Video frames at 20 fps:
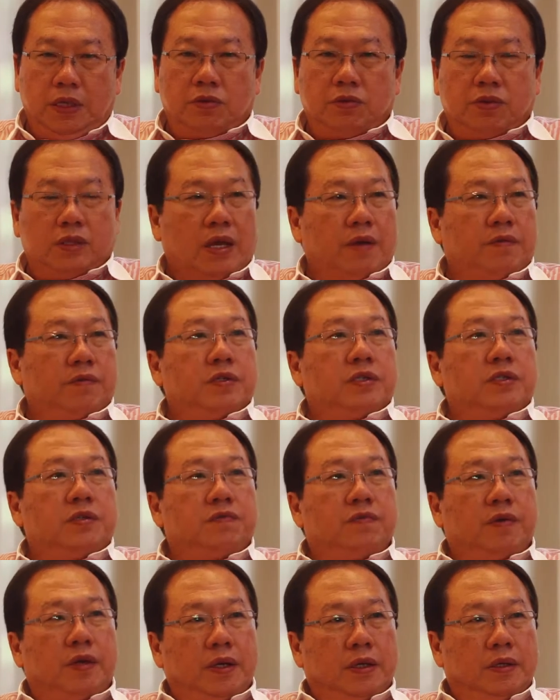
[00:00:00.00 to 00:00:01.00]

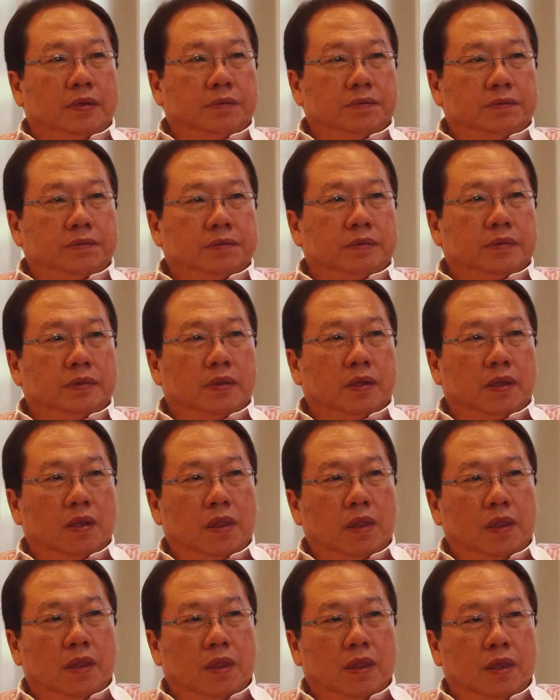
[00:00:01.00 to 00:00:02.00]
diversify.
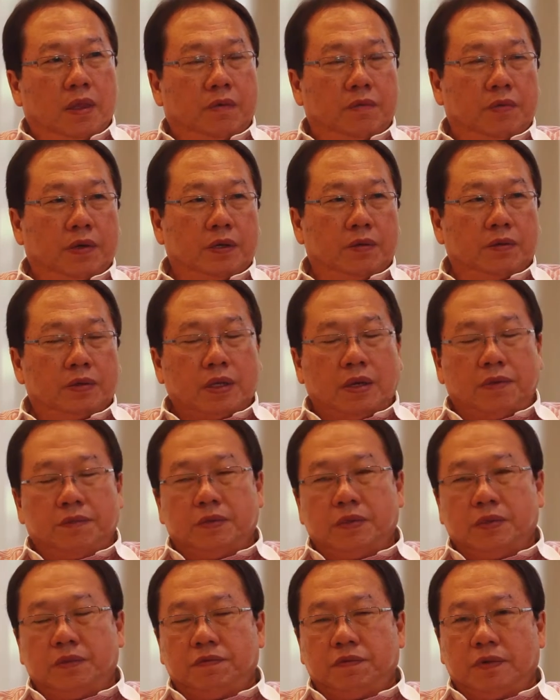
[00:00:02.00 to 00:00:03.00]
We need to
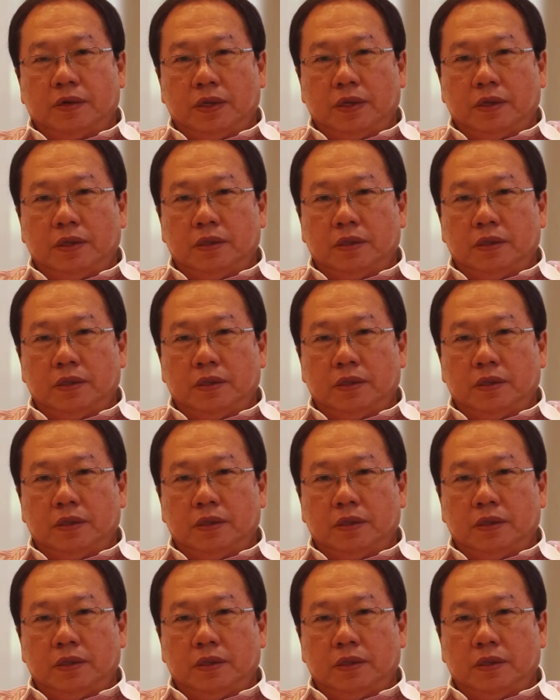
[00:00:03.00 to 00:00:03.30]
diversify.